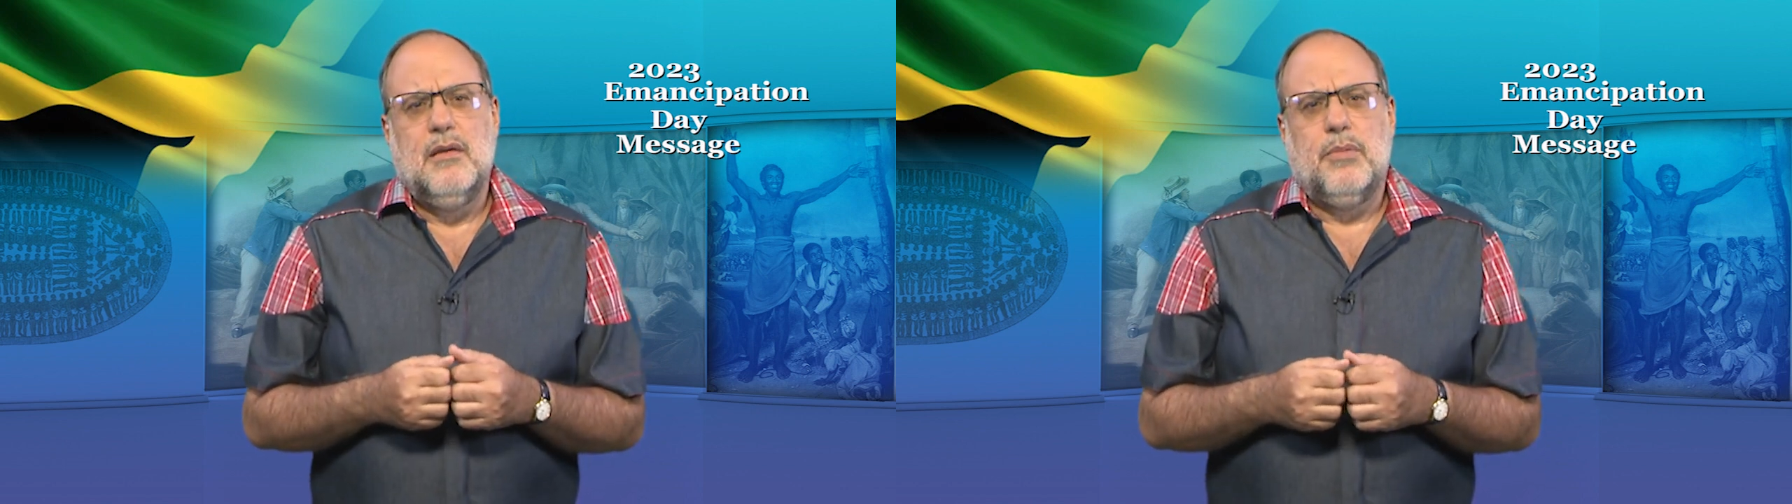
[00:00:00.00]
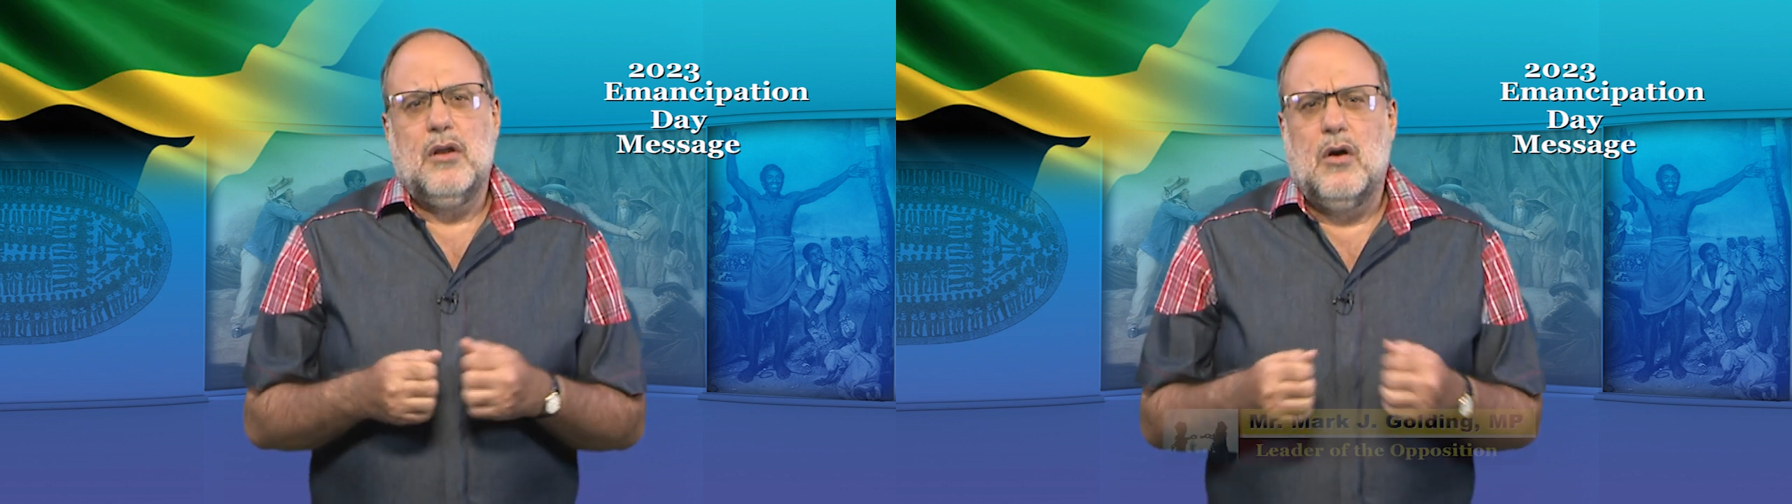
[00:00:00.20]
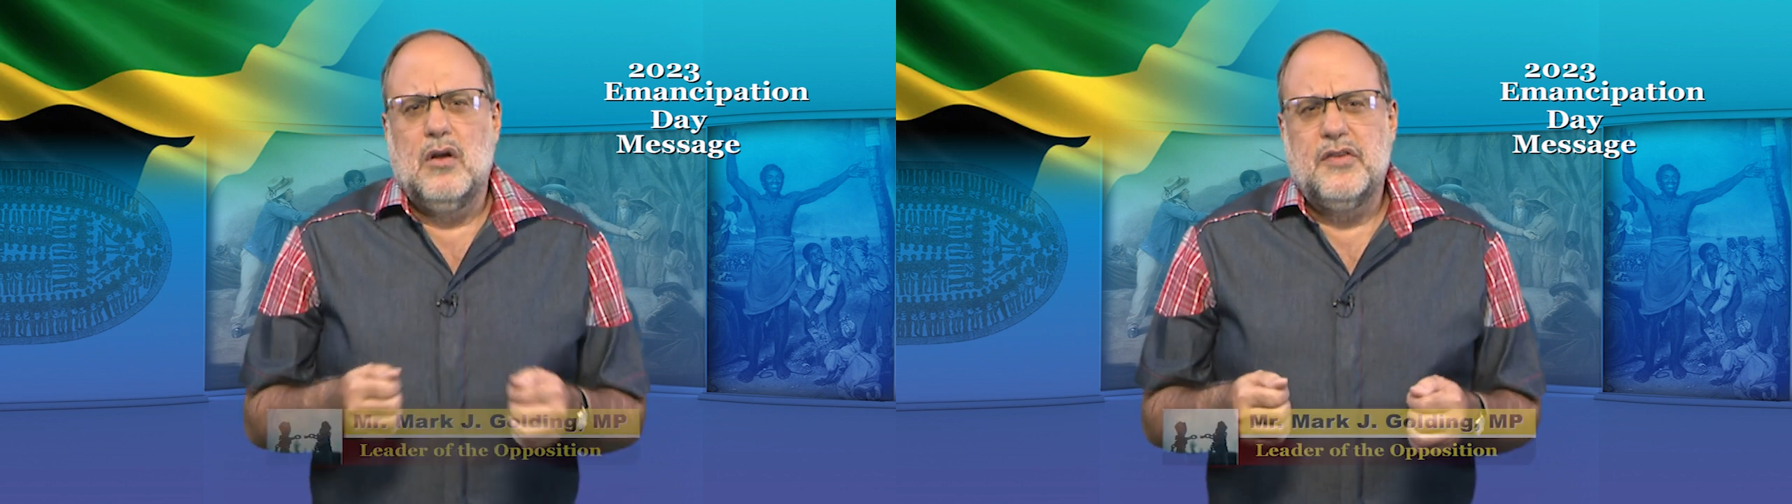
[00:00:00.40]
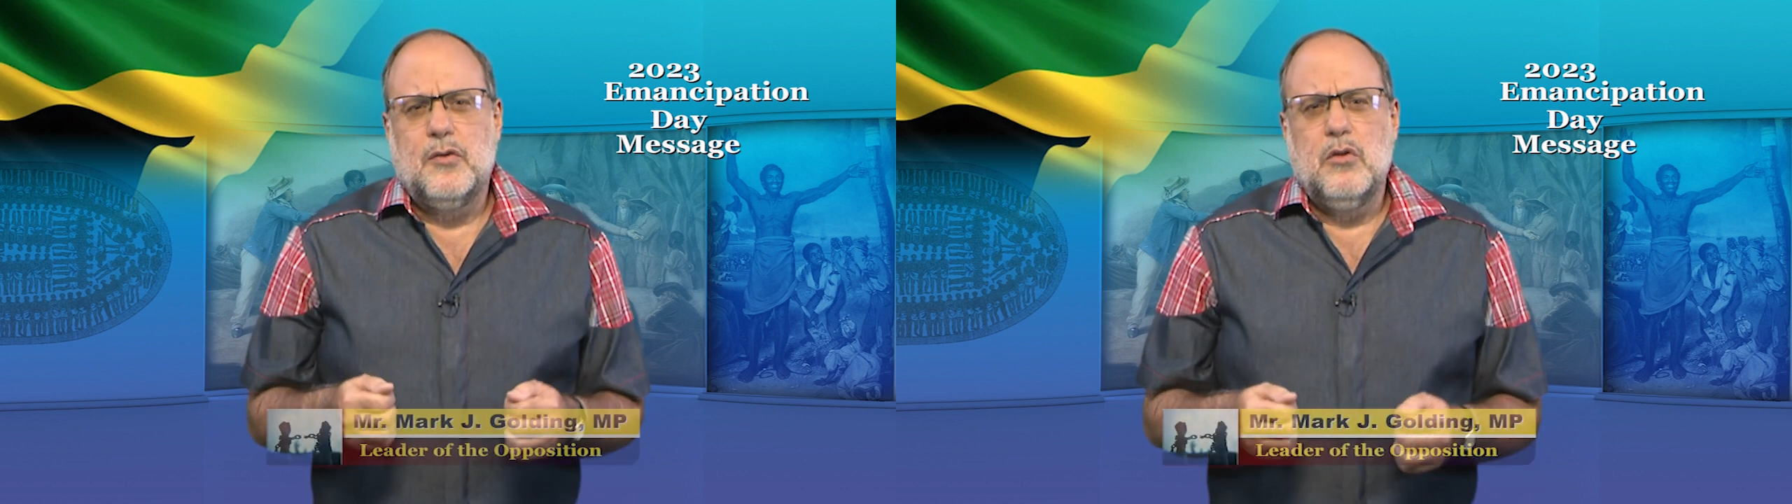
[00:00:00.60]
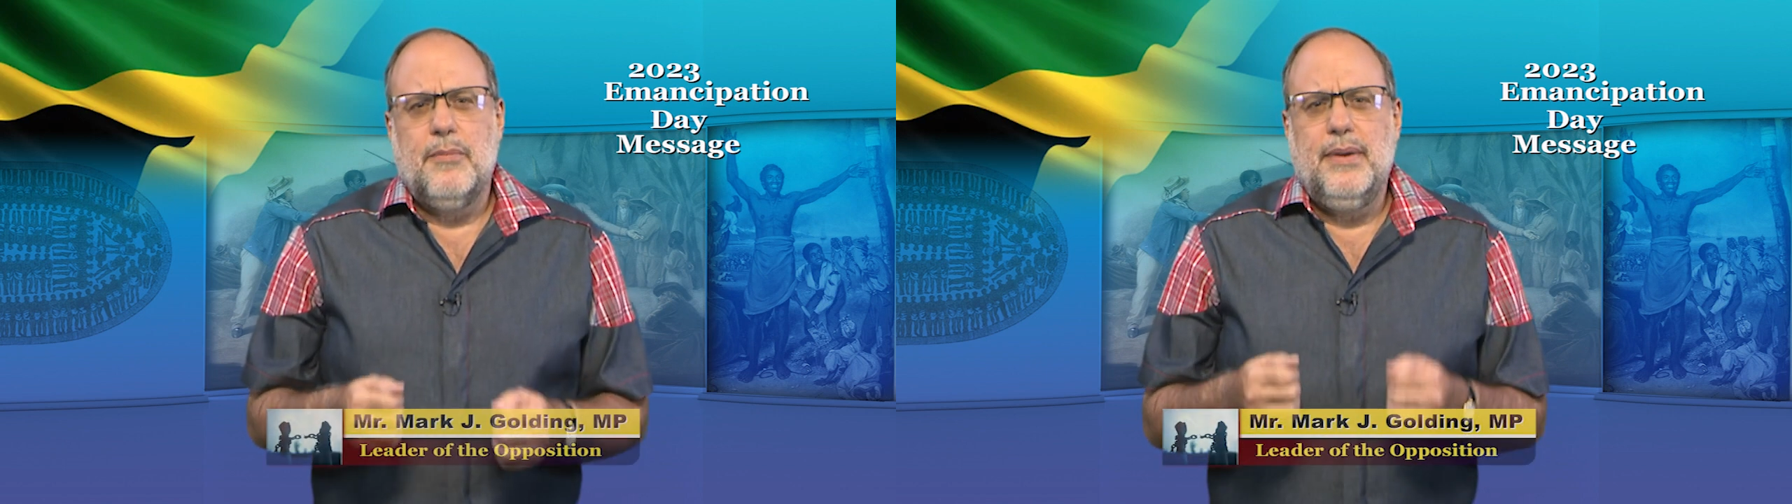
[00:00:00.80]
but
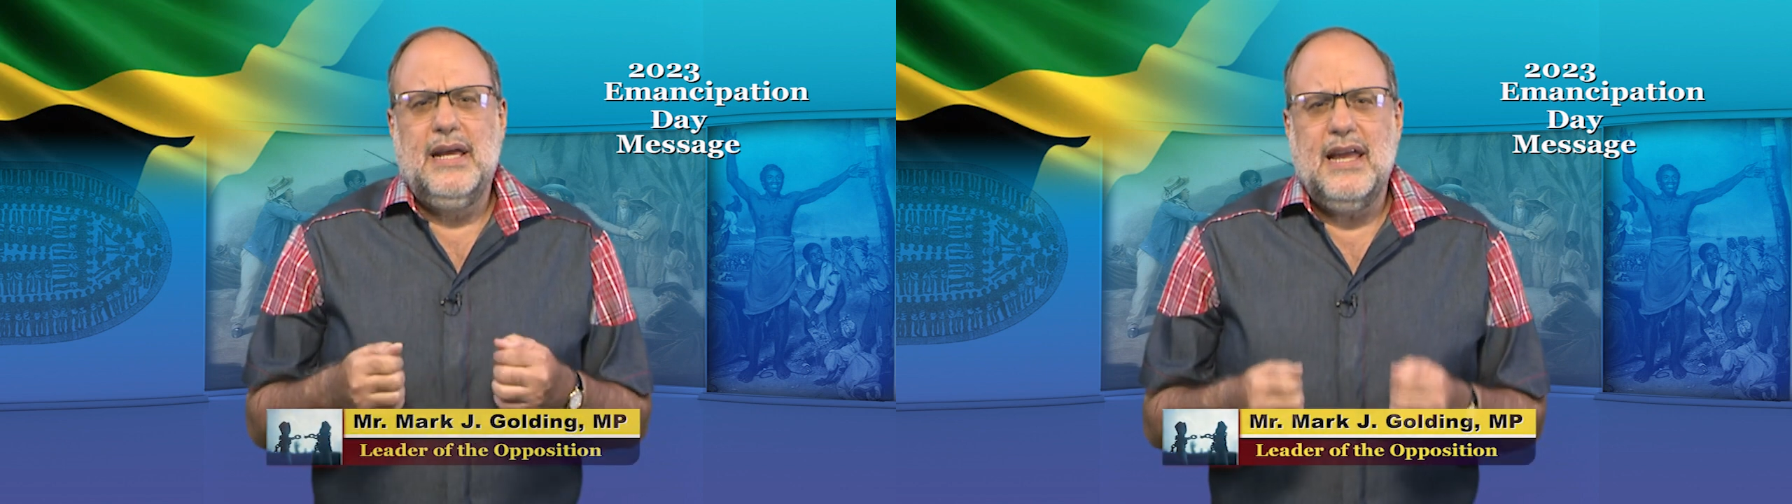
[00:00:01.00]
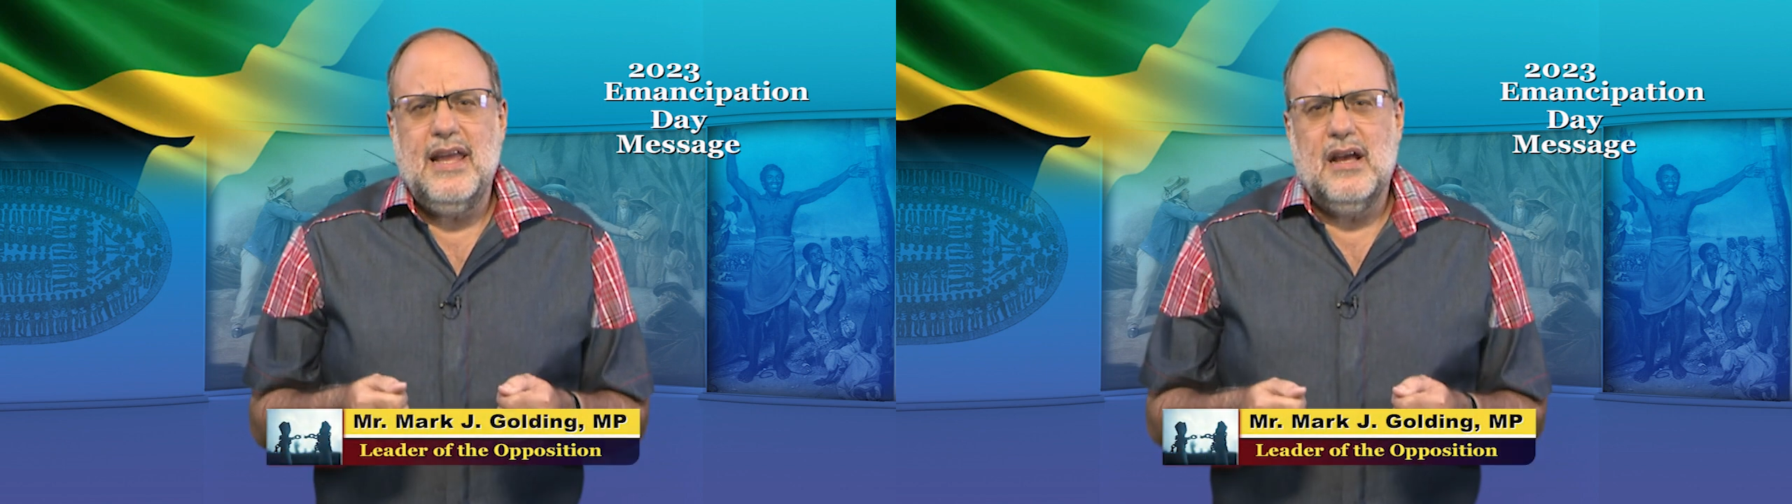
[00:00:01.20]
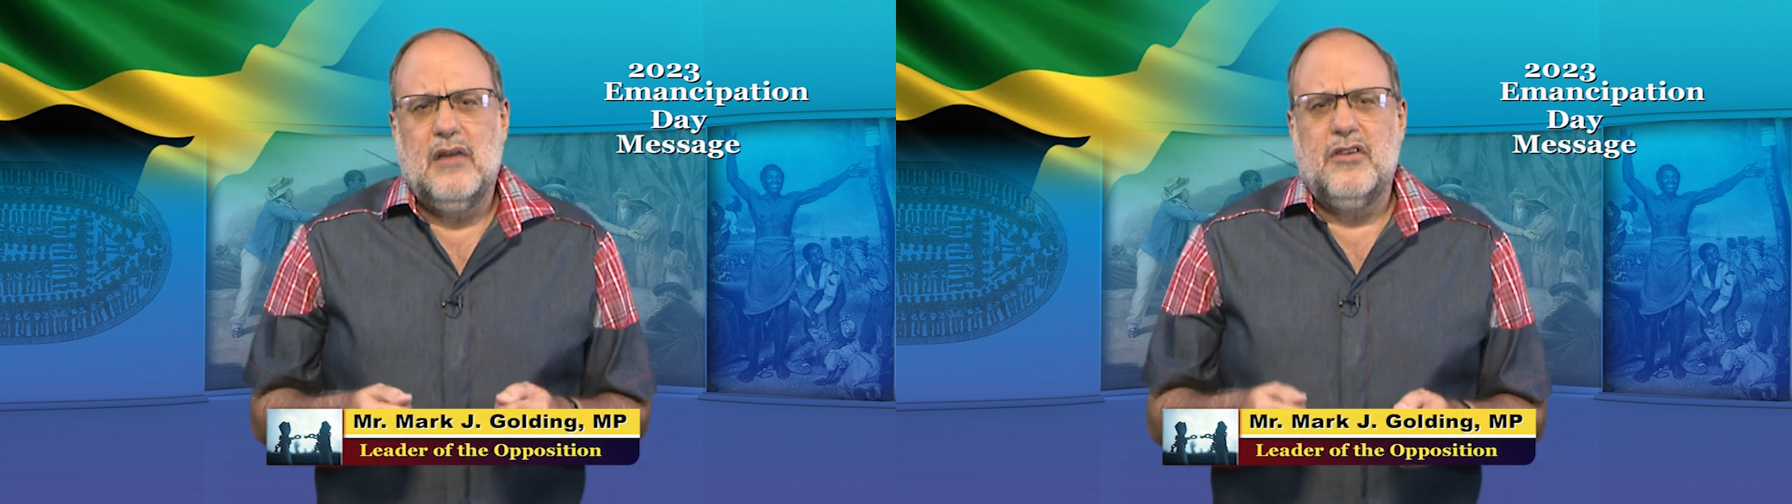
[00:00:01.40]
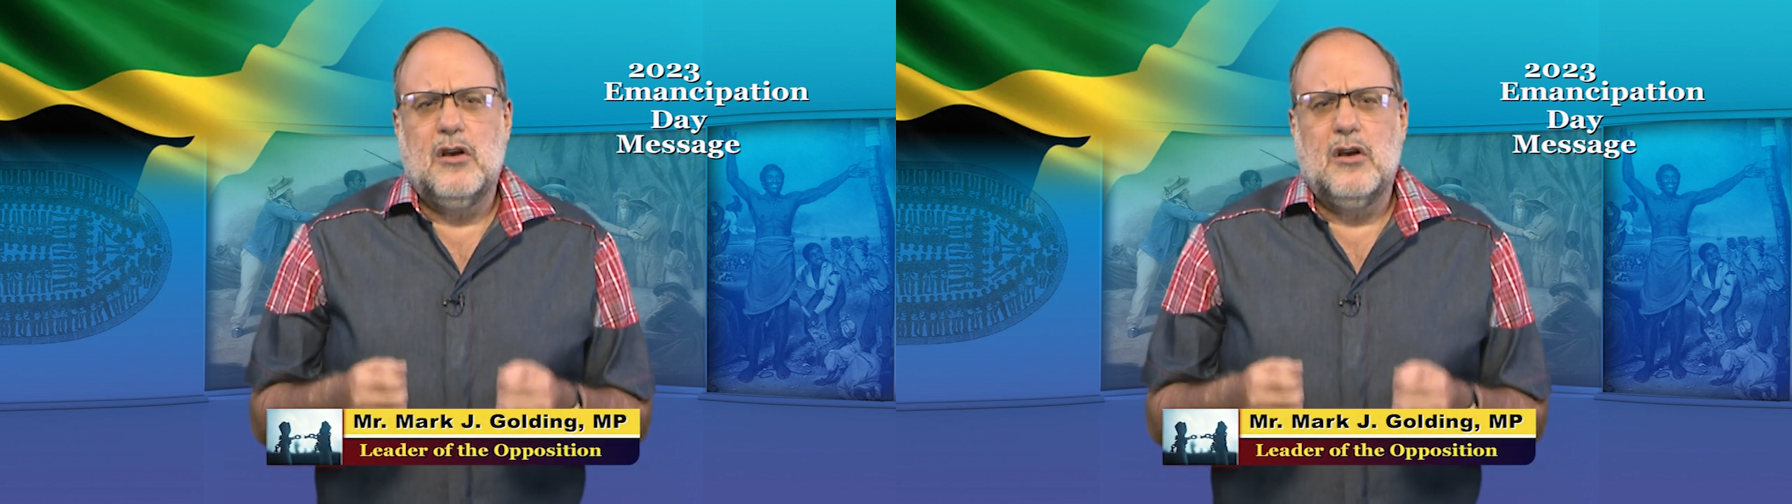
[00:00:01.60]
also the beginning of a